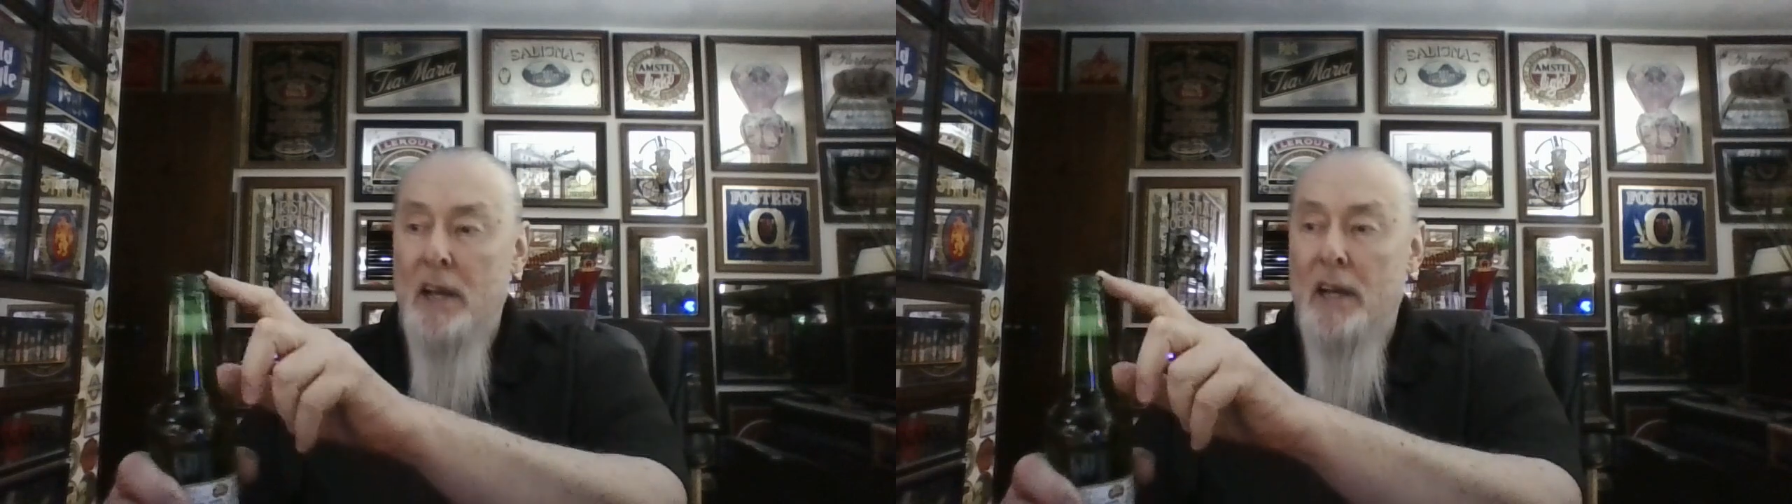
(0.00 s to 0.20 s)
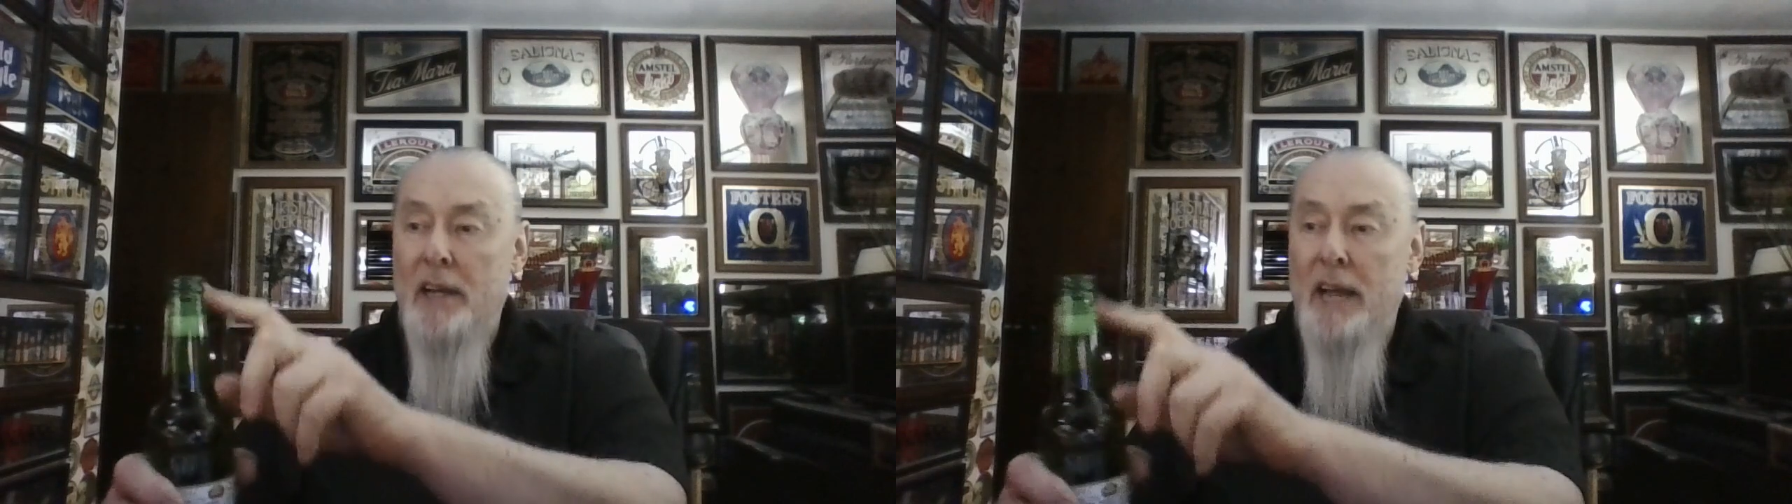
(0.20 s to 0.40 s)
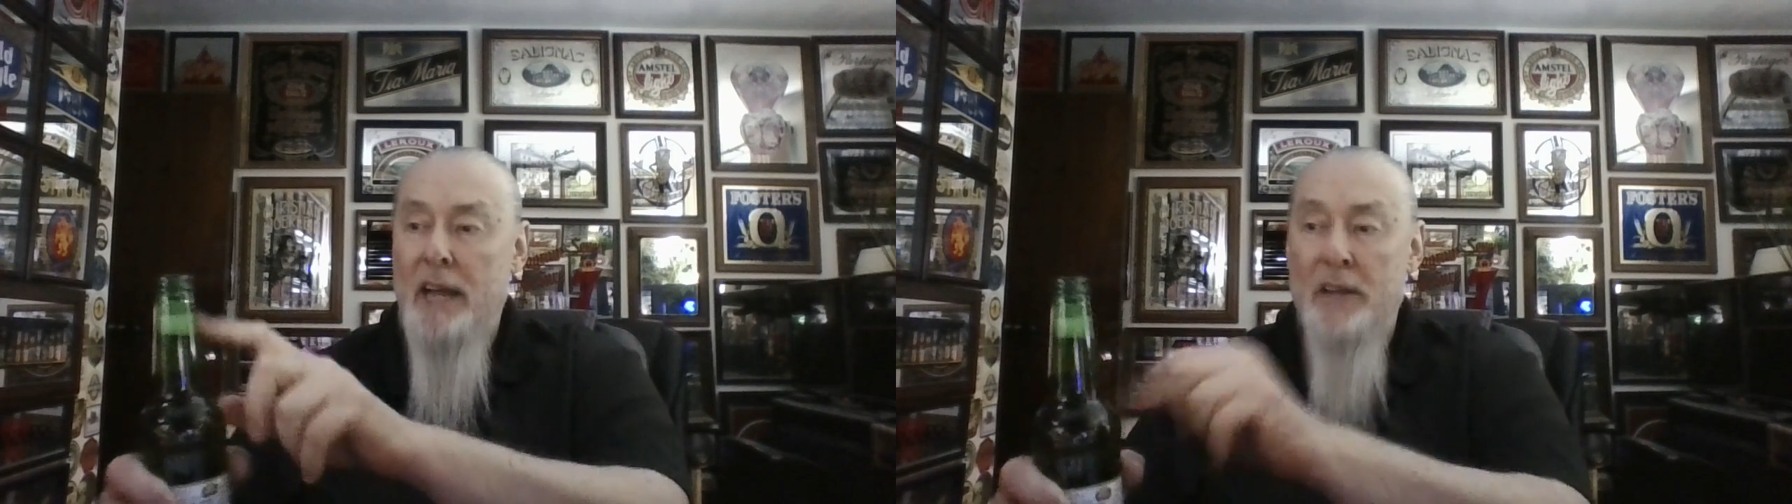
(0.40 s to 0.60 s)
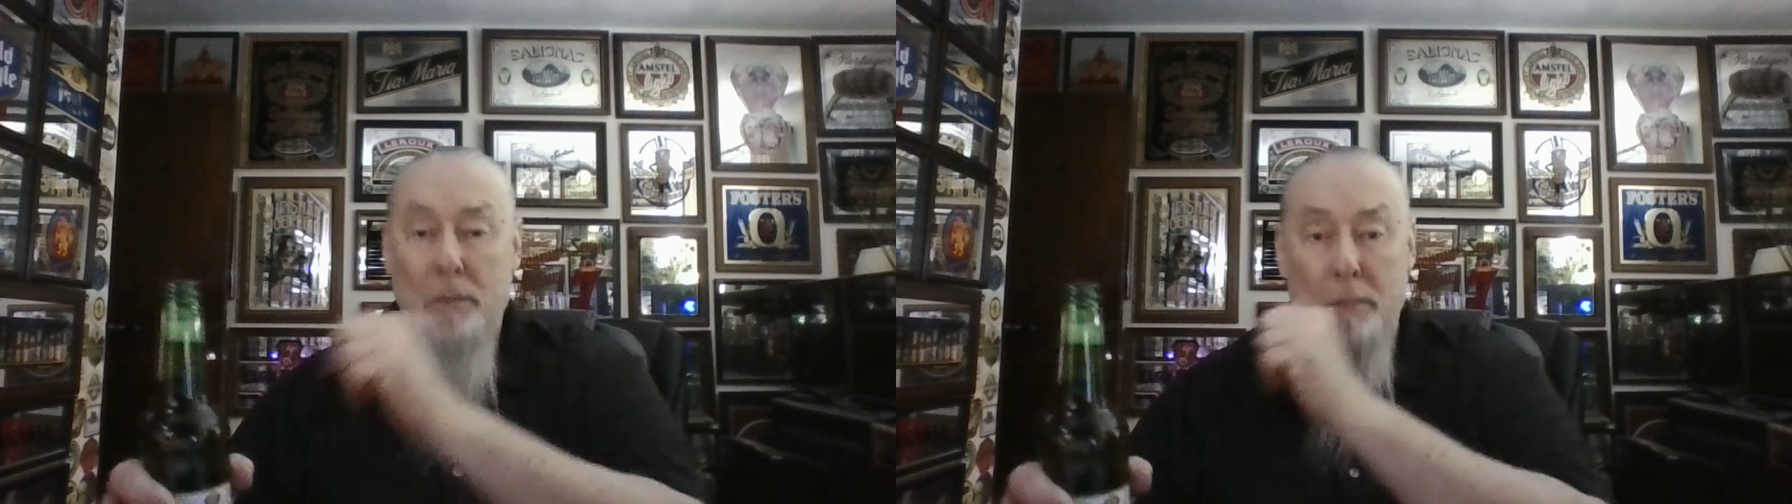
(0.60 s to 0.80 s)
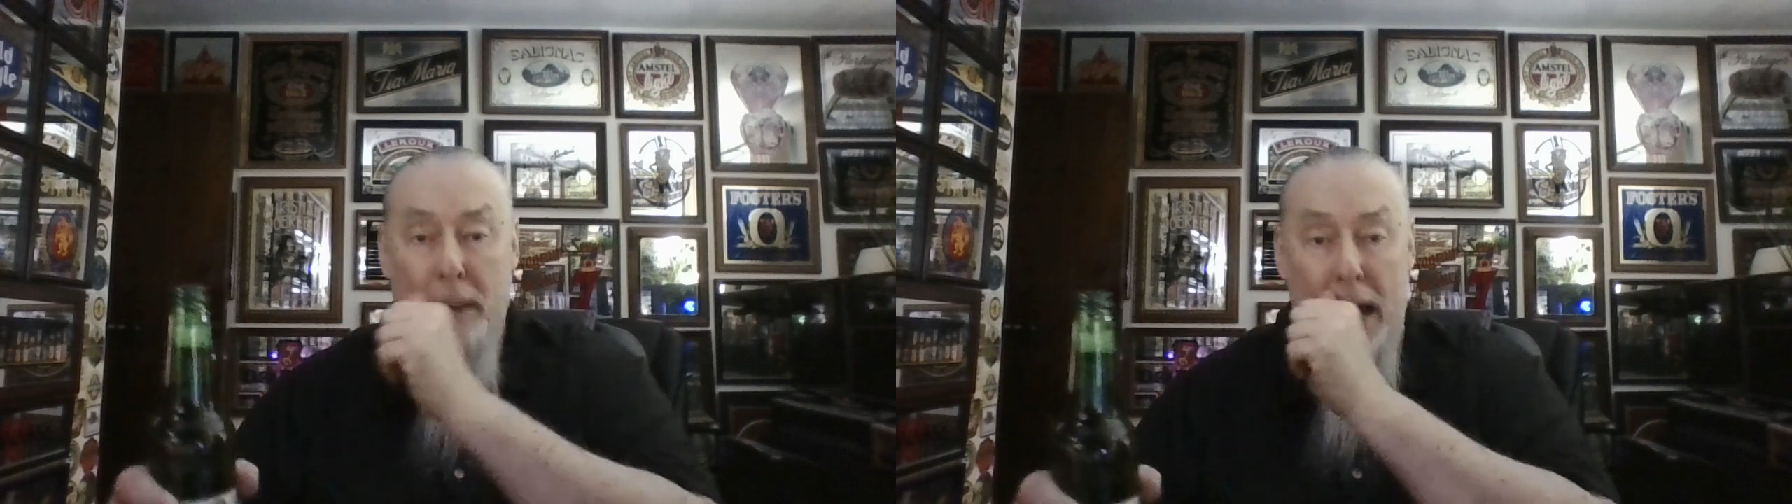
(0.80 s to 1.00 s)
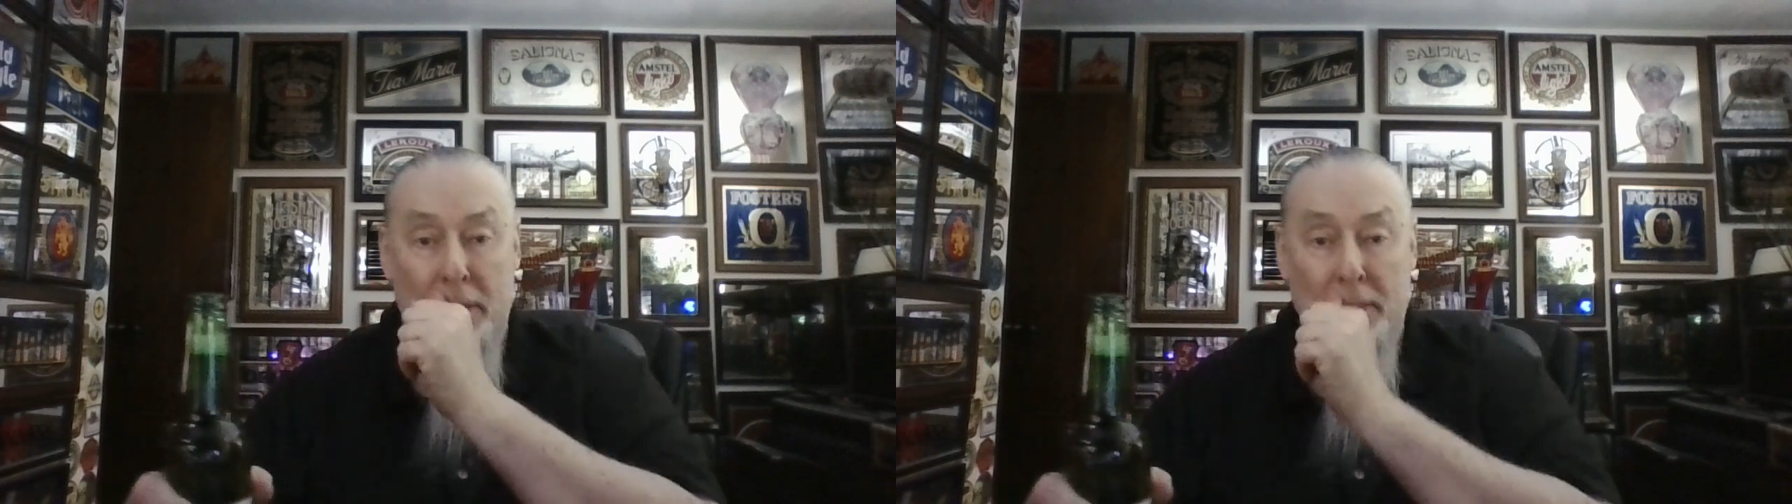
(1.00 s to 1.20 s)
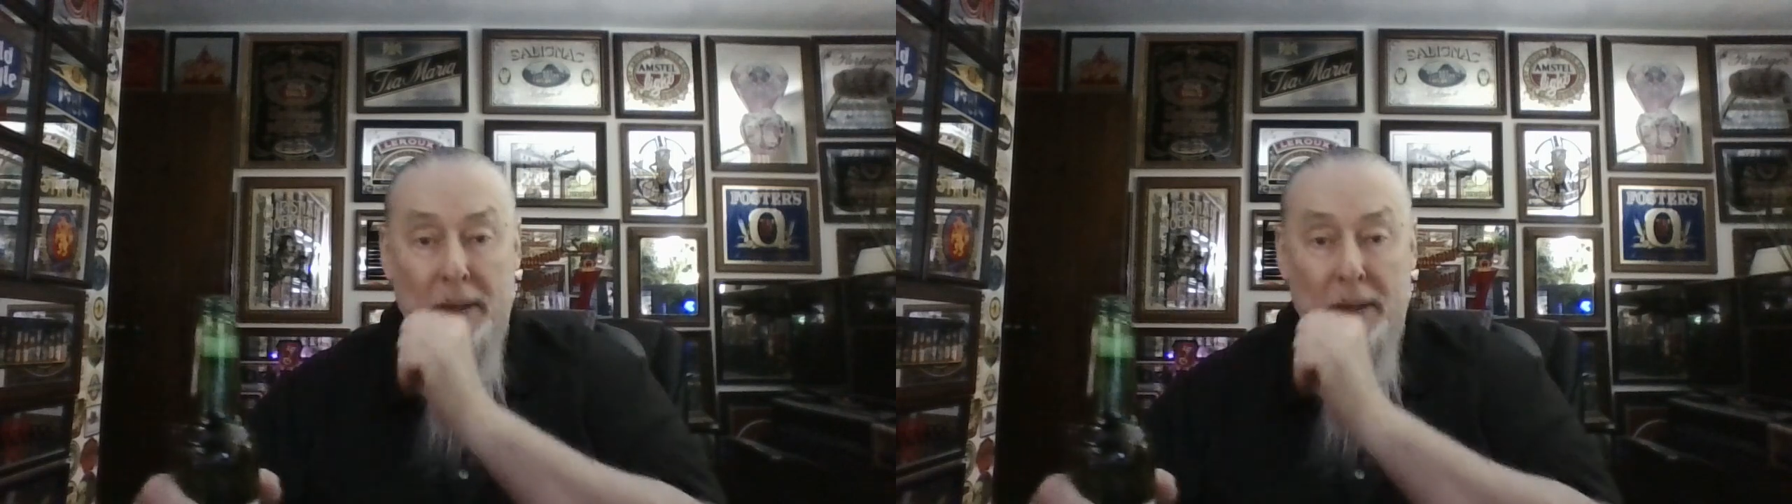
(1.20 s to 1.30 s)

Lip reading: neck of the bottle,